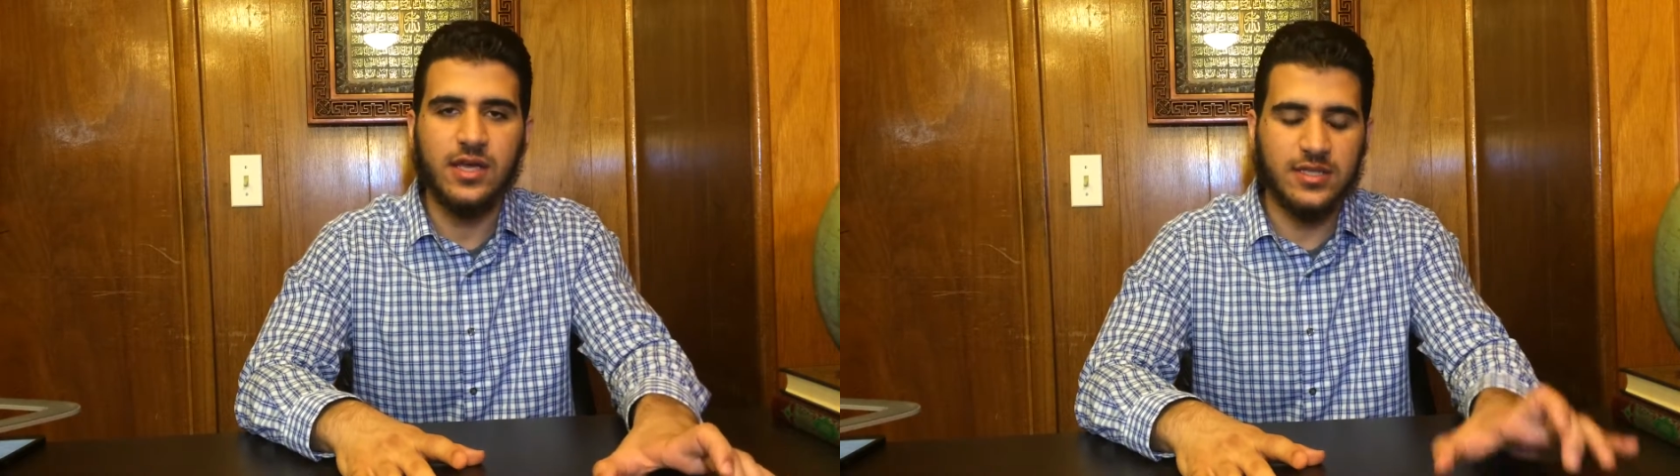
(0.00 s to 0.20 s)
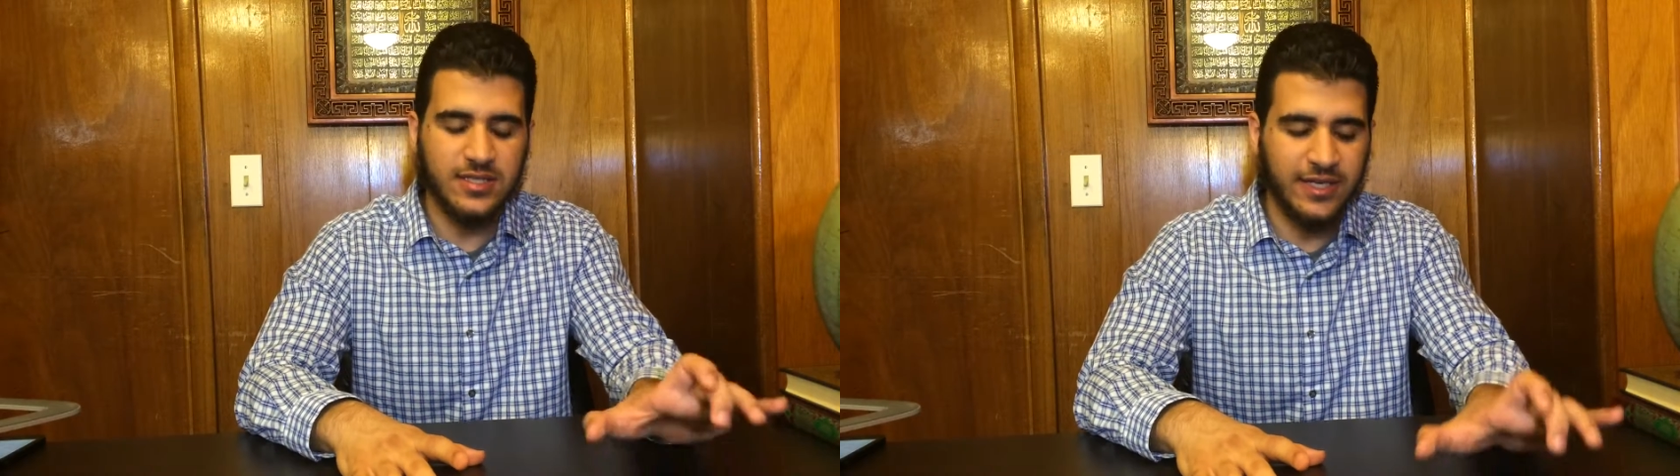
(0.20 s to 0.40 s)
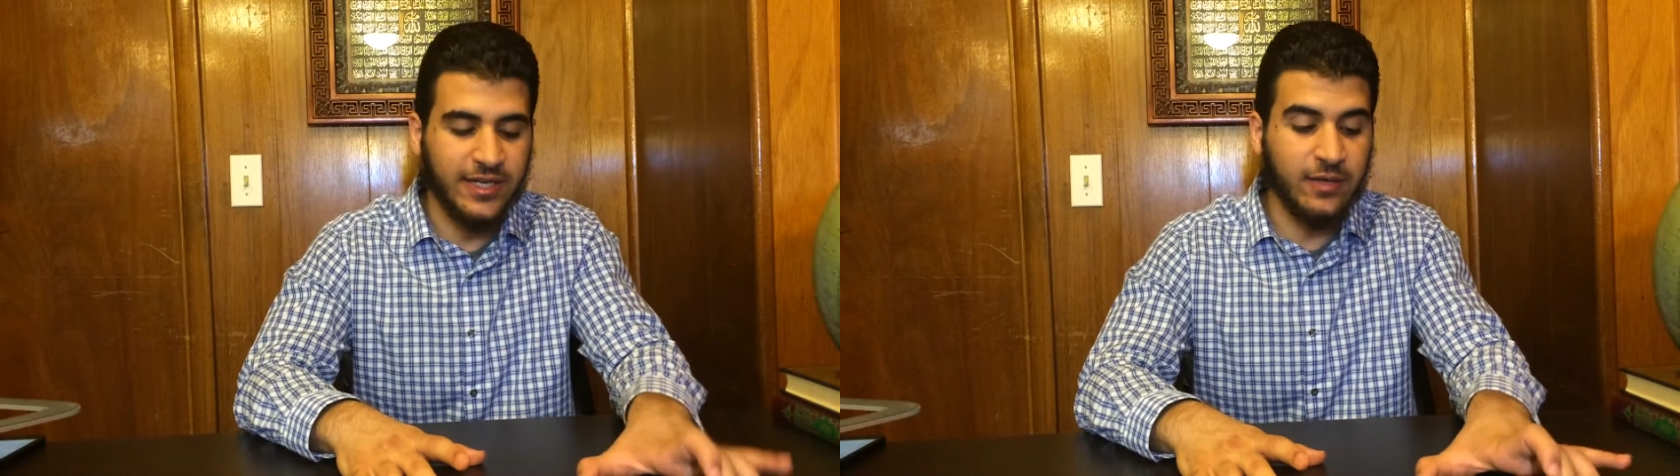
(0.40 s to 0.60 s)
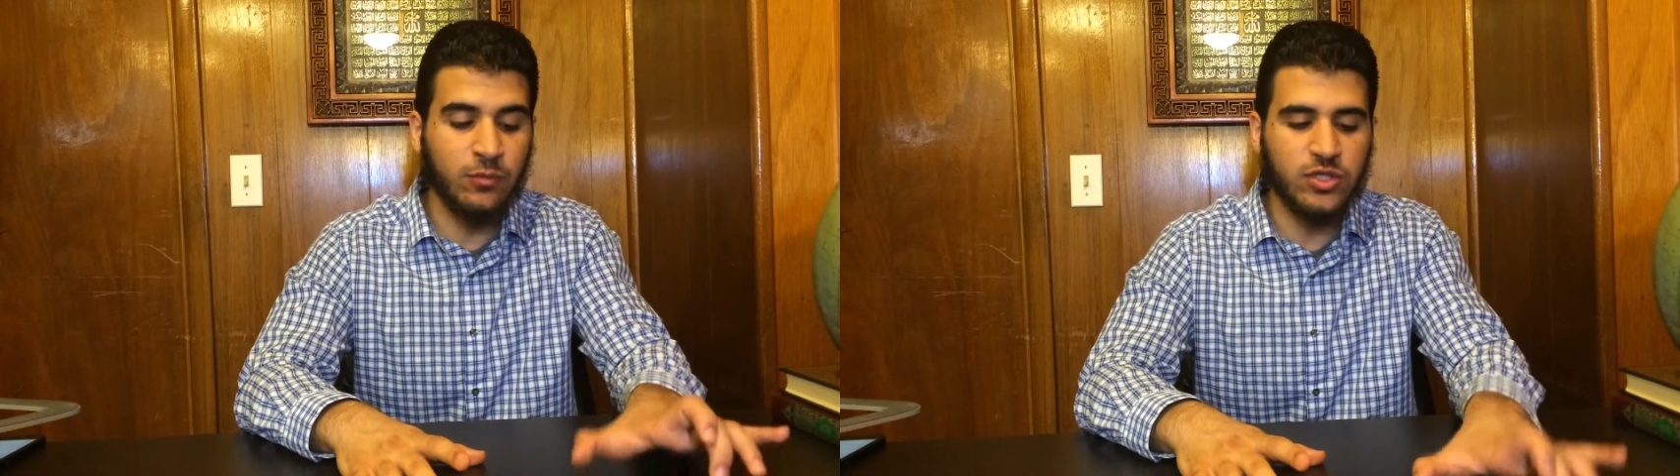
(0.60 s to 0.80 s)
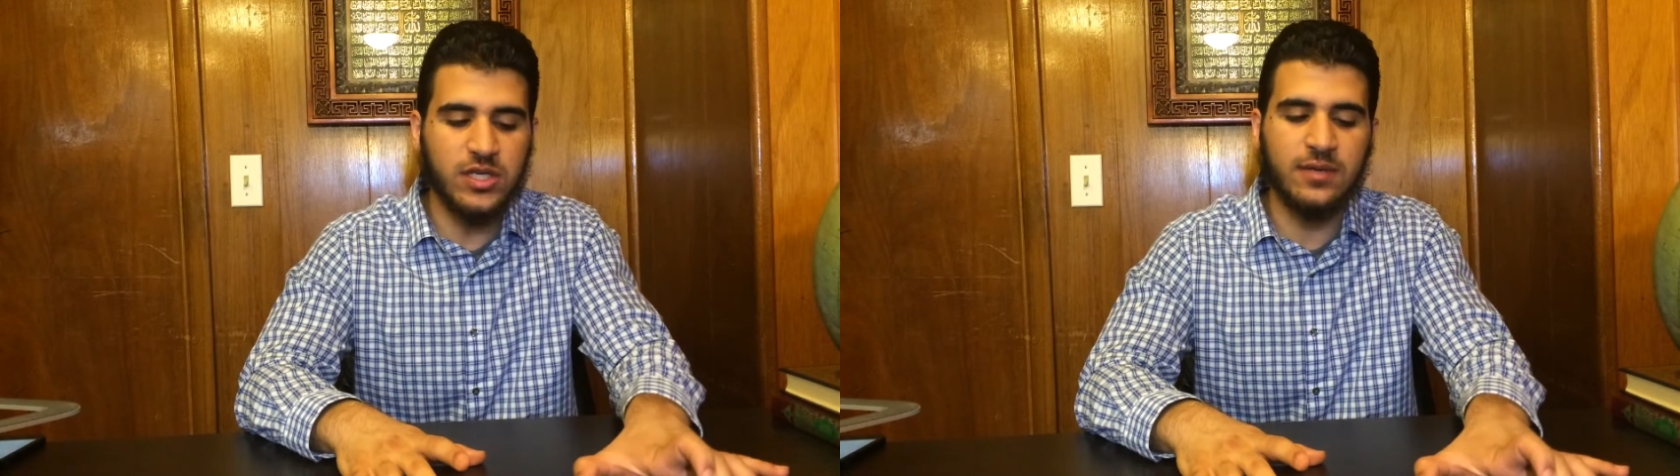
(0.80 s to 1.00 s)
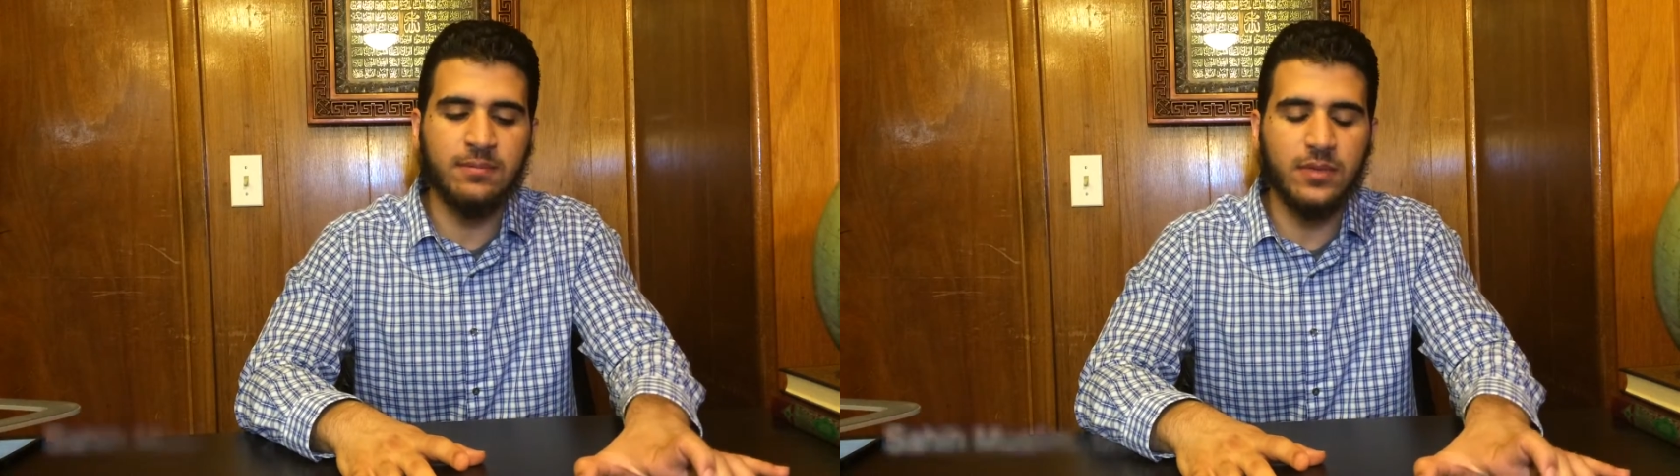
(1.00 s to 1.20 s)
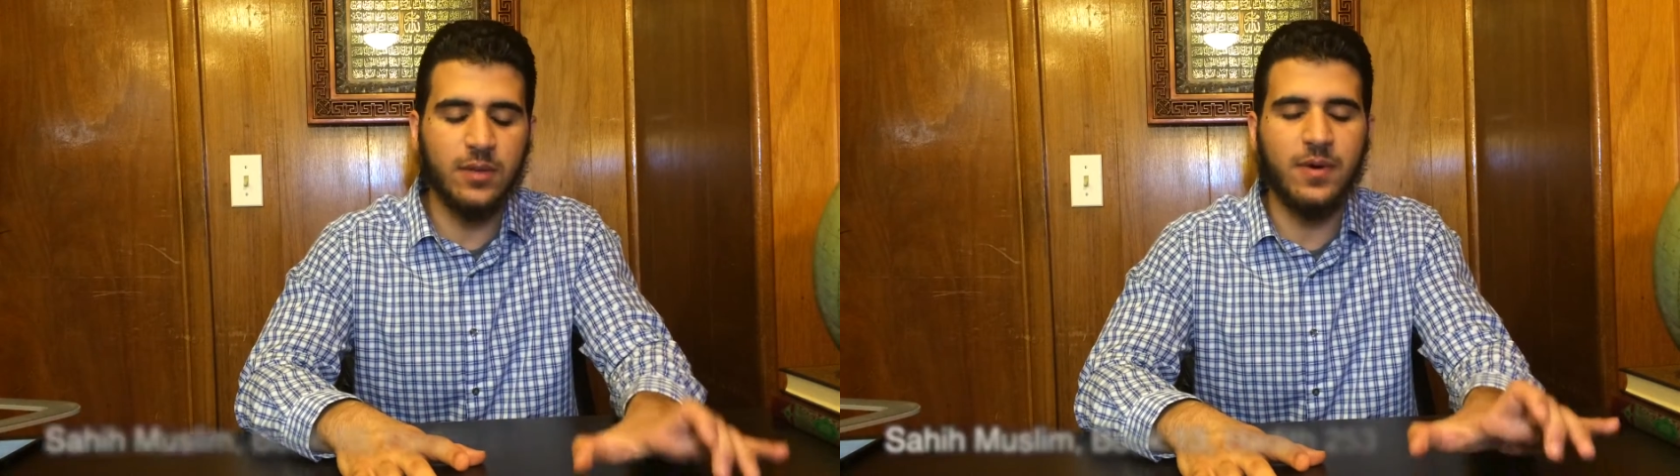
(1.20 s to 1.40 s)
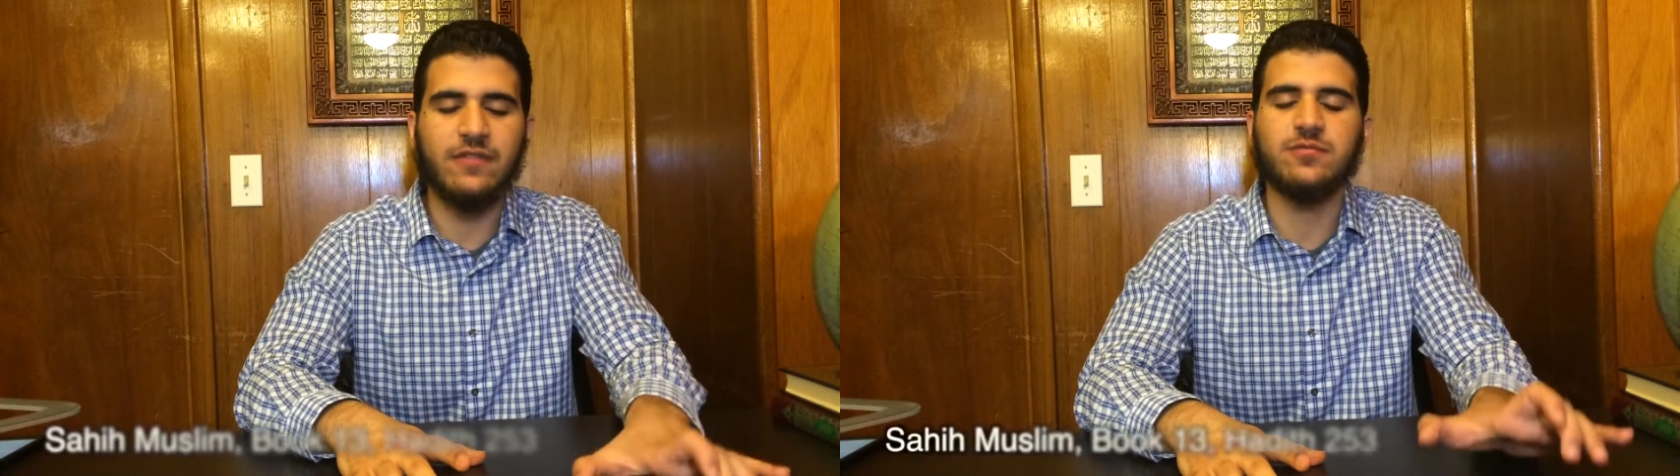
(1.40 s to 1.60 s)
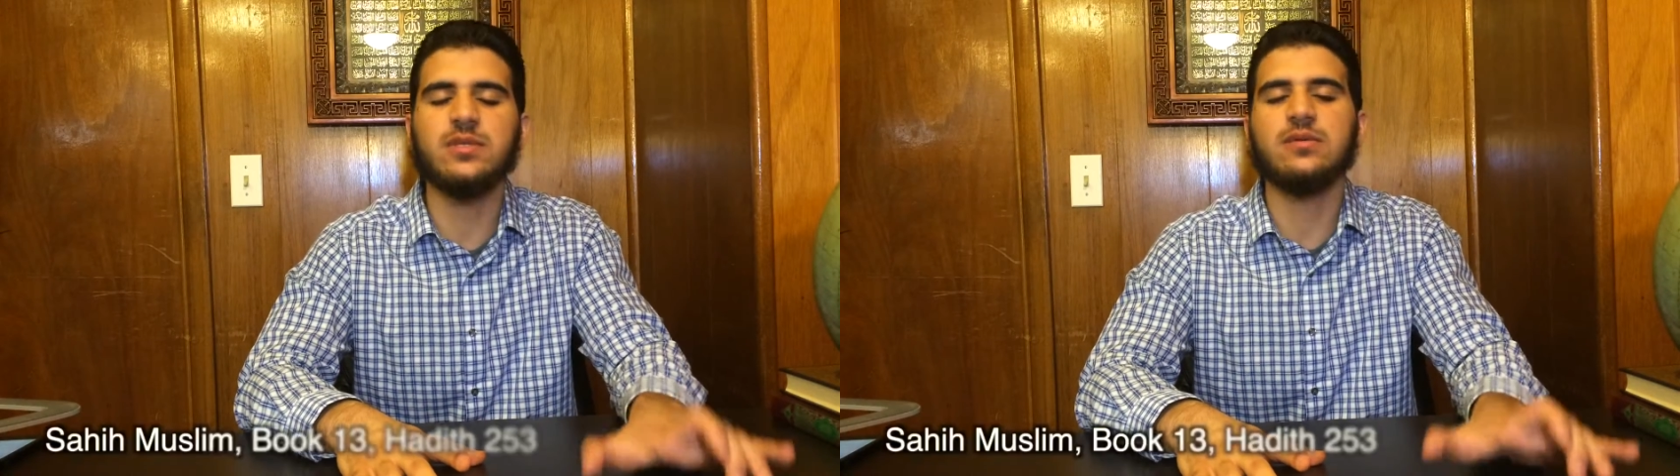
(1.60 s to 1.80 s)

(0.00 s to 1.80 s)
In Sahih Muslim, the Prophet,